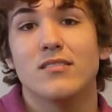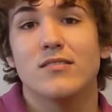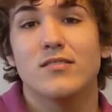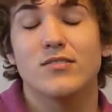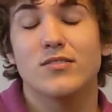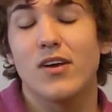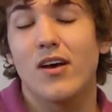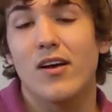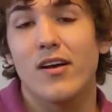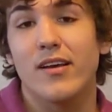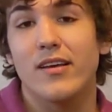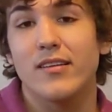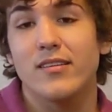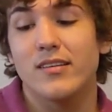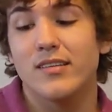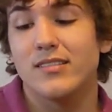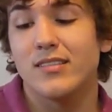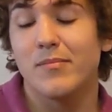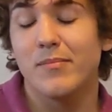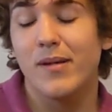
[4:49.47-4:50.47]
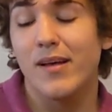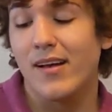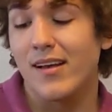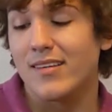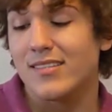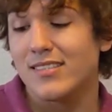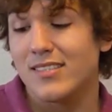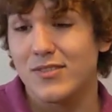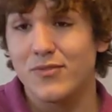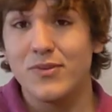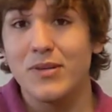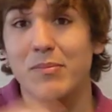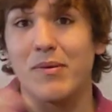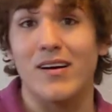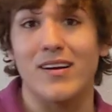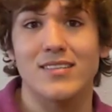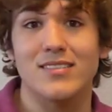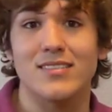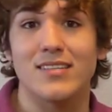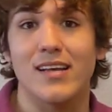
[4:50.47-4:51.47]
You saw it. It's unboxed. It's
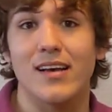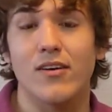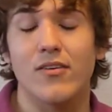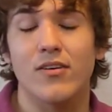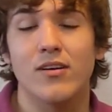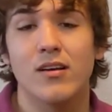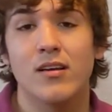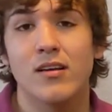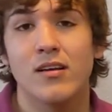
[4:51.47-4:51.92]
reboxed now.